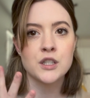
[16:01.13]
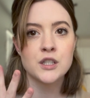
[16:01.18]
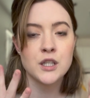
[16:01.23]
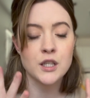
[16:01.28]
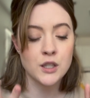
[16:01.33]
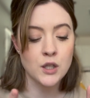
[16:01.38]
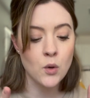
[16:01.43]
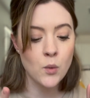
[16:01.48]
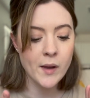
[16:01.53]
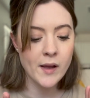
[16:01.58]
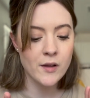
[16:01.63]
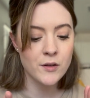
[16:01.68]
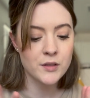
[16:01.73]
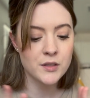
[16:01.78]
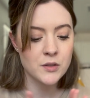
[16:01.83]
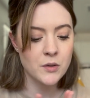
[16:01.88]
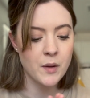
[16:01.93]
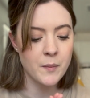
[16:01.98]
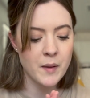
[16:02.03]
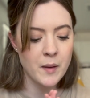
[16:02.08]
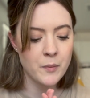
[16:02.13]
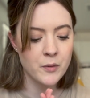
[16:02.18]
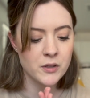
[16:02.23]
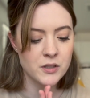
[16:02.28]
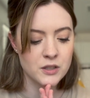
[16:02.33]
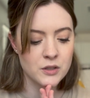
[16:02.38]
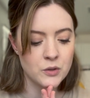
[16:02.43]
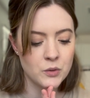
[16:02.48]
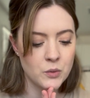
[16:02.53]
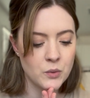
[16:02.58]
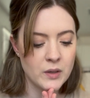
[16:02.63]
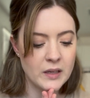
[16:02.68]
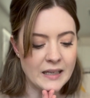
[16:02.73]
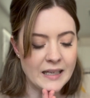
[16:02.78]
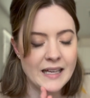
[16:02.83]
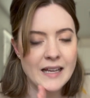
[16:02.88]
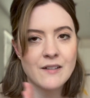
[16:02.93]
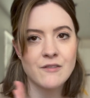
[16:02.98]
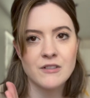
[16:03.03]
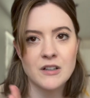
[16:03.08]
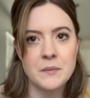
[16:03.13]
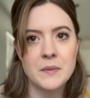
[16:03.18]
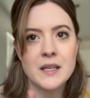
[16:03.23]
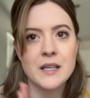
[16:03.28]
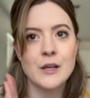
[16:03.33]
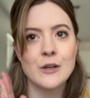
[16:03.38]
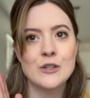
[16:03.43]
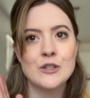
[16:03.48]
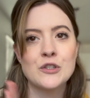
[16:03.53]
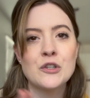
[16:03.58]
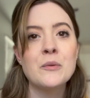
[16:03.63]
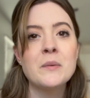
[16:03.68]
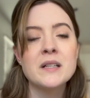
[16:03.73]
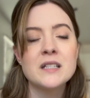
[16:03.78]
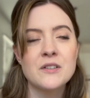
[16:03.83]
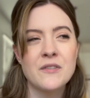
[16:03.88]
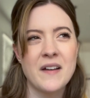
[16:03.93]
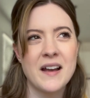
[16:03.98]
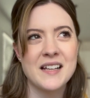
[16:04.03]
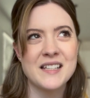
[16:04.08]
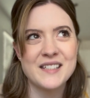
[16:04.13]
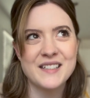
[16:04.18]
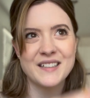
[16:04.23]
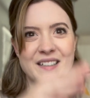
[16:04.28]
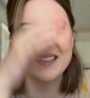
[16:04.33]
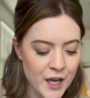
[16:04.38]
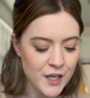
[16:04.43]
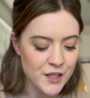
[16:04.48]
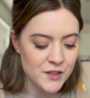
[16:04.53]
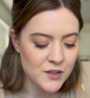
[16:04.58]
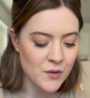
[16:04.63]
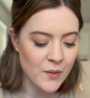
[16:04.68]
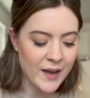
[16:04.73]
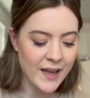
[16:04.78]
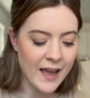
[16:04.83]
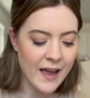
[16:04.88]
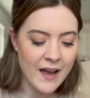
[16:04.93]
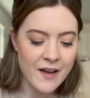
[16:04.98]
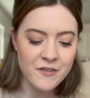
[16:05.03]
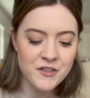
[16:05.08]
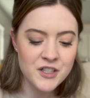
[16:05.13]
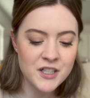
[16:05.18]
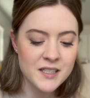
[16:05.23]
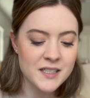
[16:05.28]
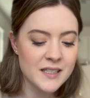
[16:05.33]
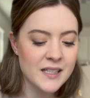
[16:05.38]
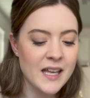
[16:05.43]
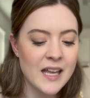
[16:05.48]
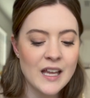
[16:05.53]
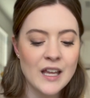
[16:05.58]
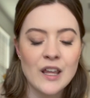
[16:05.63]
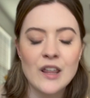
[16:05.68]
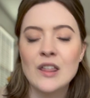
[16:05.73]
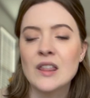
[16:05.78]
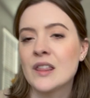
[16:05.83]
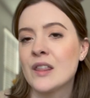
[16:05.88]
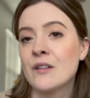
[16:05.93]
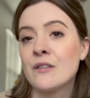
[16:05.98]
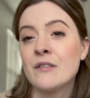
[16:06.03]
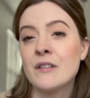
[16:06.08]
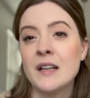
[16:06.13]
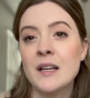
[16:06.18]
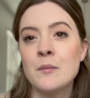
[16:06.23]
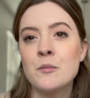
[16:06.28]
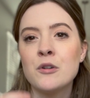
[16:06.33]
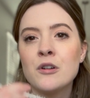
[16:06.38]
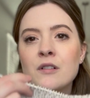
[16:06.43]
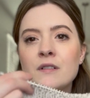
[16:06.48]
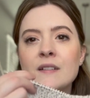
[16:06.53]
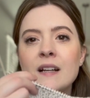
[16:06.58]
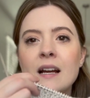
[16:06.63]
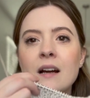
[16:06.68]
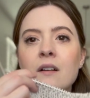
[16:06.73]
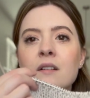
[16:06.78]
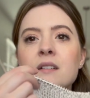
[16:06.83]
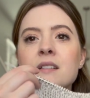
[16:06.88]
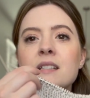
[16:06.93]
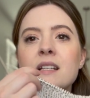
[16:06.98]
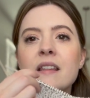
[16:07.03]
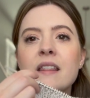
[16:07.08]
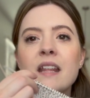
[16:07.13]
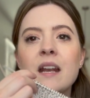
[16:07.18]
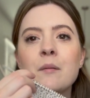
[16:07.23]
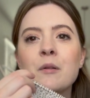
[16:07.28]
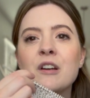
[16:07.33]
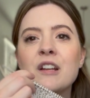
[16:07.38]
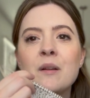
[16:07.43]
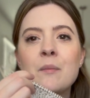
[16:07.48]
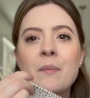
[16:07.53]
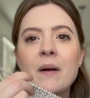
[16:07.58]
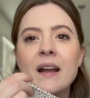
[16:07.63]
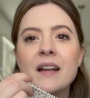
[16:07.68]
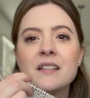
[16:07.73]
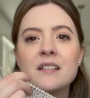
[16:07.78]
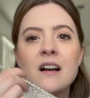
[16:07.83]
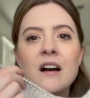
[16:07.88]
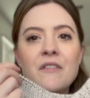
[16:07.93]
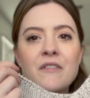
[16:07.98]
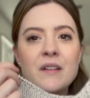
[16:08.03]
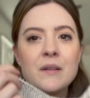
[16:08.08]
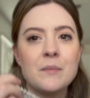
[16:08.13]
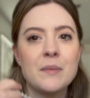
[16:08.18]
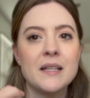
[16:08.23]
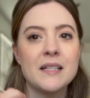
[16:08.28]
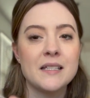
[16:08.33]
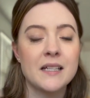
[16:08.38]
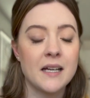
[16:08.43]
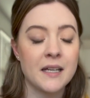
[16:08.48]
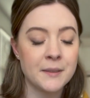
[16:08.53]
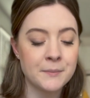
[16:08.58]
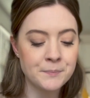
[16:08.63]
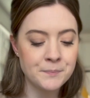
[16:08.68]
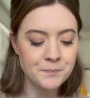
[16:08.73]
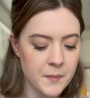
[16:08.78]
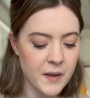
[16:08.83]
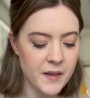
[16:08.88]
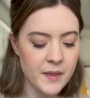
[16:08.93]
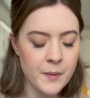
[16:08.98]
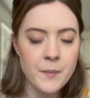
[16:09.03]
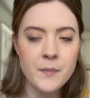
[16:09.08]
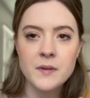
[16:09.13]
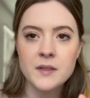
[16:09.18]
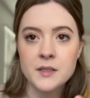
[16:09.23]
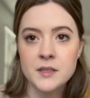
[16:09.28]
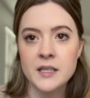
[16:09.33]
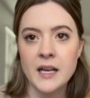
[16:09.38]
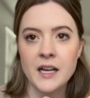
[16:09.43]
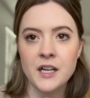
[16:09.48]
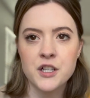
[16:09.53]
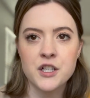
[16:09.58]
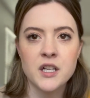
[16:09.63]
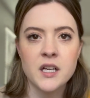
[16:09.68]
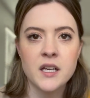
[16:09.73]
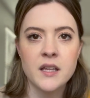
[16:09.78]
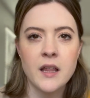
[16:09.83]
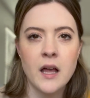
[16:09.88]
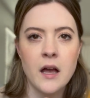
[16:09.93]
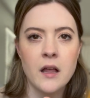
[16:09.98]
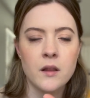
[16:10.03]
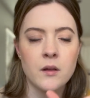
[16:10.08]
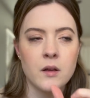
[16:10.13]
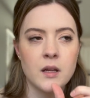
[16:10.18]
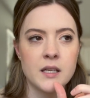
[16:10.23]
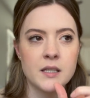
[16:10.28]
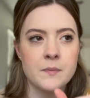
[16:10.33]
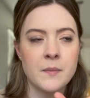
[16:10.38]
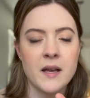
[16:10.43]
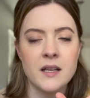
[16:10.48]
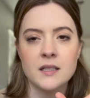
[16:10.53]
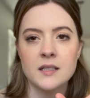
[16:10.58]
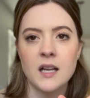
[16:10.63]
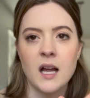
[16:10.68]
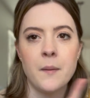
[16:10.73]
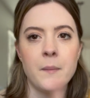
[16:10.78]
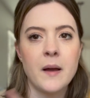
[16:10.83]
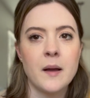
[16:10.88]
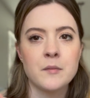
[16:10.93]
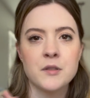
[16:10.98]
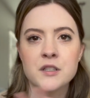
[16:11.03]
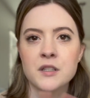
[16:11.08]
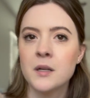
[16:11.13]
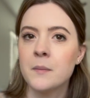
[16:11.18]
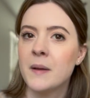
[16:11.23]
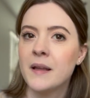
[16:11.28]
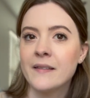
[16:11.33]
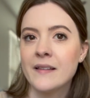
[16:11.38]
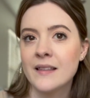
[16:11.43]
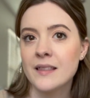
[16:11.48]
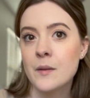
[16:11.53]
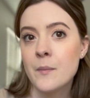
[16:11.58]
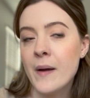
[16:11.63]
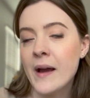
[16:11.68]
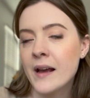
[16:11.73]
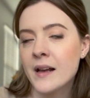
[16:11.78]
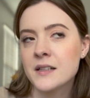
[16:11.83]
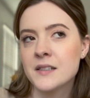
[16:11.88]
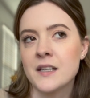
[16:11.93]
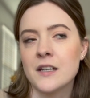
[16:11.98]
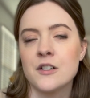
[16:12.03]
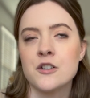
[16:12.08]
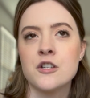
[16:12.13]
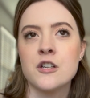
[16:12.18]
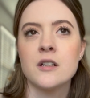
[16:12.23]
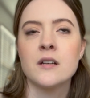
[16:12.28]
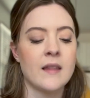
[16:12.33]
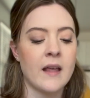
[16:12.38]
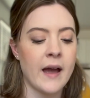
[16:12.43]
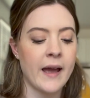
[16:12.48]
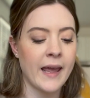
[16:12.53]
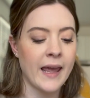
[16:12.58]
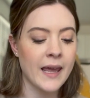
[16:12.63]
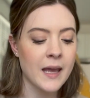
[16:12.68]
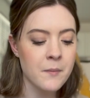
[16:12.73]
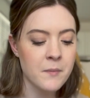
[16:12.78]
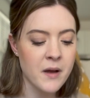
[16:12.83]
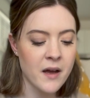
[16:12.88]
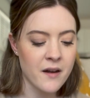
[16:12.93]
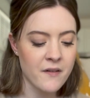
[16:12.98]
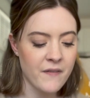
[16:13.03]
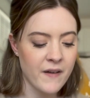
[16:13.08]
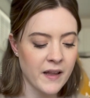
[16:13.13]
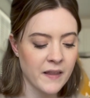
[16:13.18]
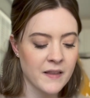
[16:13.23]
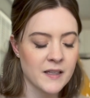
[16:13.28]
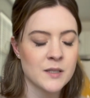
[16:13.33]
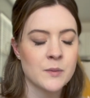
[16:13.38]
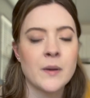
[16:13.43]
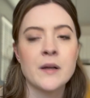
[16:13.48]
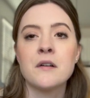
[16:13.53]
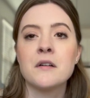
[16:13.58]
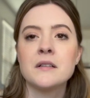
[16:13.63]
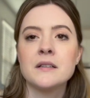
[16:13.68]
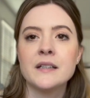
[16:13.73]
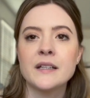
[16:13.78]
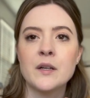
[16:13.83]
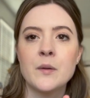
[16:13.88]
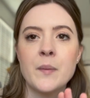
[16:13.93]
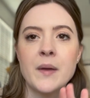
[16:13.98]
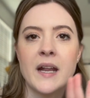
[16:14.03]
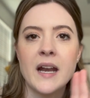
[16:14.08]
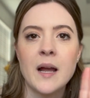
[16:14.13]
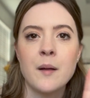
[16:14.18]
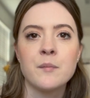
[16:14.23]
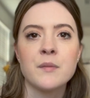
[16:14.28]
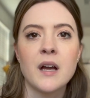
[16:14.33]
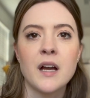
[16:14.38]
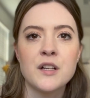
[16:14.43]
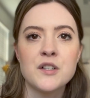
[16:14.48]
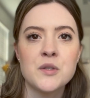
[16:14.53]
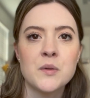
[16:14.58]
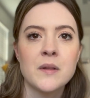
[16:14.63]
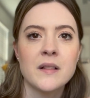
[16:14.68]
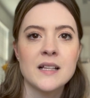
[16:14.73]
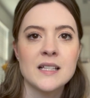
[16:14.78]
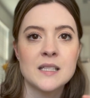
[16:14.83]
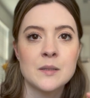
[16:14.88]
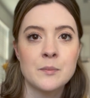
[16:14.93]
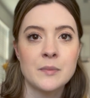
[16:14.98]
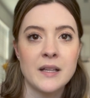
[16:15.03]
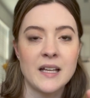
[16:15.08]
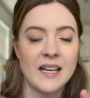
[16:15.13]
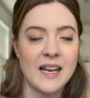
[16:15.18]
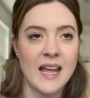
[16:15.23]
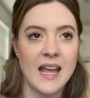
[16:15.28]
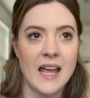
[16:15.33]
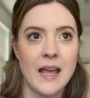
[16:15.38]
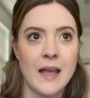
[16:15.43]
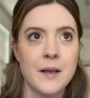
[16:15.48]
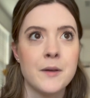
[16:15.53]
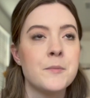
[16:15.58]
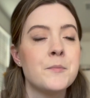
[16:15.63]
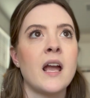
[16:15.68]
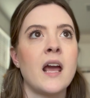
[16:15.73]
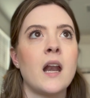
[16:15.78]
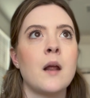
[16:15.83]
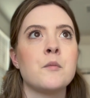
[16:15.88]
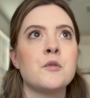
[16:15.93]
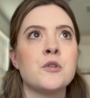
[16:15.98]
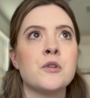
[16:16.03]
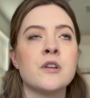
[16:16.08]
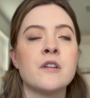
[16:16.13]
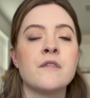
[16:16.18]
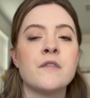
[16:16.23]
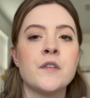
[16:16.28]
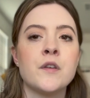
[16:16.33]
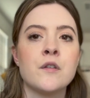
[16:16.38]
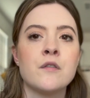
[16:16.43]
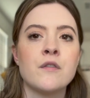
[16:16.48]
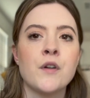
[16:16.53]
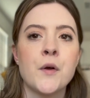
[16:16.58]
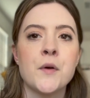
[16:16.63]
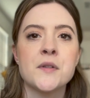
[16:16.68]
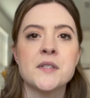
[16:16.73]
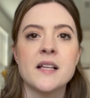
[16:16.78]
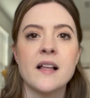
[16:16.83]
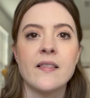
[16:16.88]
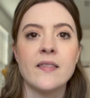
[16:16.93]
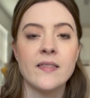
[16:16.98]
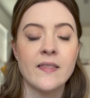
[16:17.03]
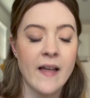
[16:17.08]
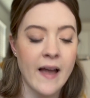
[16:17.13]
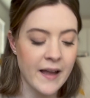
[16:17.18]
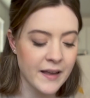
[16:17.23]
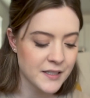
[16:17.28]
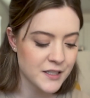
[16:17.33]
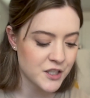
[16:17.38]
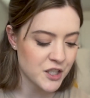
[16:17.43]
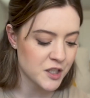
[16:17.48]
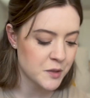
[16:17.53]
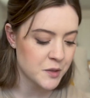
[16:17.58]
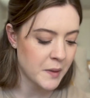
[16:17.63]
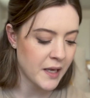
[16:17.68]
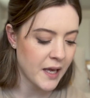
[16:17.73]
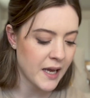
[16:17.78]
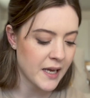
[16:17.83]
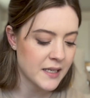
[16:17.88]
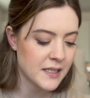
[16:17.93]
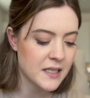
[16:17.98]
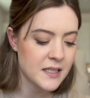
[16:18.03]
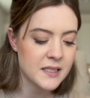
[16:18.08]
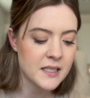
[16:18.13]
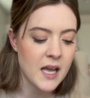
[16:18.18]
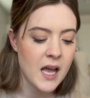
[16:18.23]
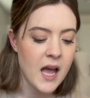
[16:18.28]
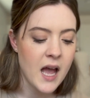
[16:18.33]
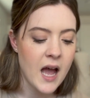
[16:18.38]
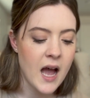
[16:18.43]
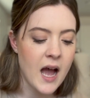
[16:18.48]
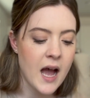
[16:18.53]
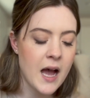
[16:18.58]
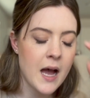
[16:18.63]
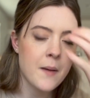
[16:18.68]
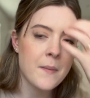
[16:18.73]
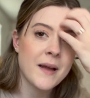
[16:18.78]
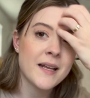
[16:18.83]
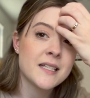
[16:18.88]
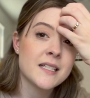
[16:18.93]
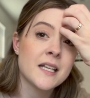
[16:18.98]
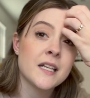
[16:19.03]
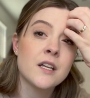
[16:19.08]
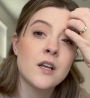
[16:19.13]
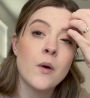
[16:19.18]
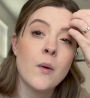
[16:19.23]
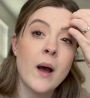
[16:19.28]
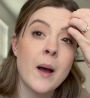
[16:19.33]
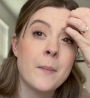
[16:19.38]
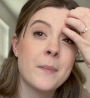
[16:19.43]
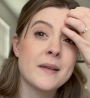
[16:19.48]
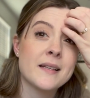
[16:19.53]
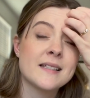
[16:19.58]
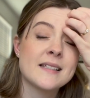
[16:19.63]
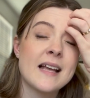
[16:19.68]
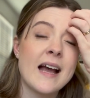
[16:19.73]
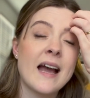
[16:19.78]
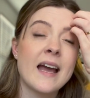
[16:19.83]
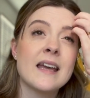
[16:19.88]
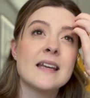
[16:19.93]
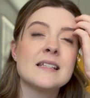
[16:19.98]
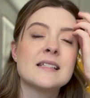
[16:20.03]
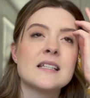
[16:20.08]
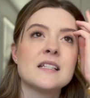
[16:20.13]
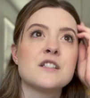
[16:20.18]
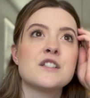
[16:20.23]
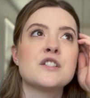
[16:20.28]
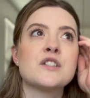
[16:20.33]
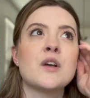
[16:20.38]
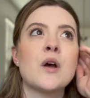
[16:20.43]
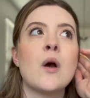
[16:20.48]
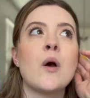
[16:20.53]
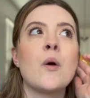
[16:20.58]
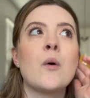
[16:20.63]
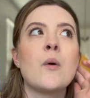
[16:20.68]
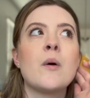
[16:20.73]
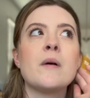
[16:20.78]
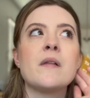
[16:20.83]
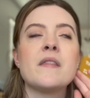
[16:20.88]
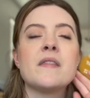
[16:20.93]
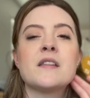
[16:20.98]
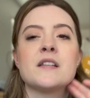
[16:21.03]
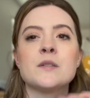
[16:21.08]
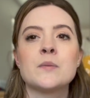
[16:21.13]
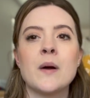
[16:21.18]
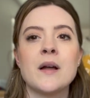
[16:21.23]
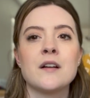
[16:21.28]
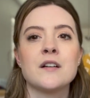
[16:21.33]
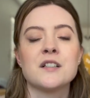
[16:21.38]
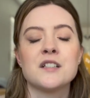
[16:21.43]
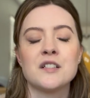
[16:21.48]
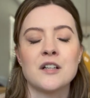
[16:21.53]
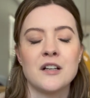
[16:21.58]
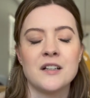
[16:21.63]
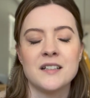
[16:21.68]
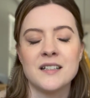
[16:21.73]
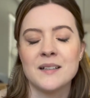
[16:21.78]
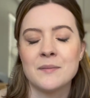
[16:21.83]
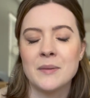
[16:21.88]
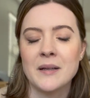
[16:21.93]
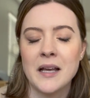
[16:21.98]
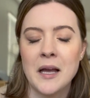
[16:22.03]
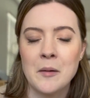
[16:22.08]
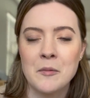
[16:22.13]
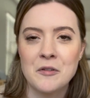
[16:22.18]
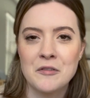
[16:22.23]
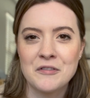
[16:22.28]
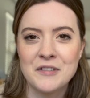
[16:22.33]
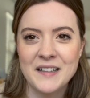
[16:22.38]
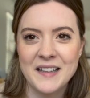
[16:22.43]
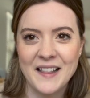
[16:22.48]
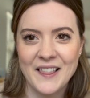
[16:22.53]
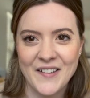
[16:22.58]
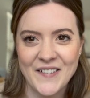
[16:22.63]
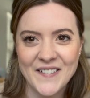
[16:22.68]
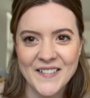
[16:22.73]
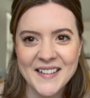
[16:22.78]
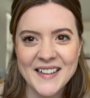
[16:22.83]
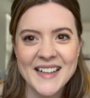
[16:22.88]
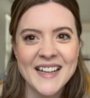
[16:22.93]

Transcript: so well. So I'm able to knit ribbing so much faster. So I have just like 3 more rounds and then I'm gonna bind off and be done. The section that is messed up, I'm just gonna make that the back section. I am modifying the sweater a little bit. I'm not doing the split hem. I'm doing a few rows less just because I did go up a size, and so the sweater is starting to become really long.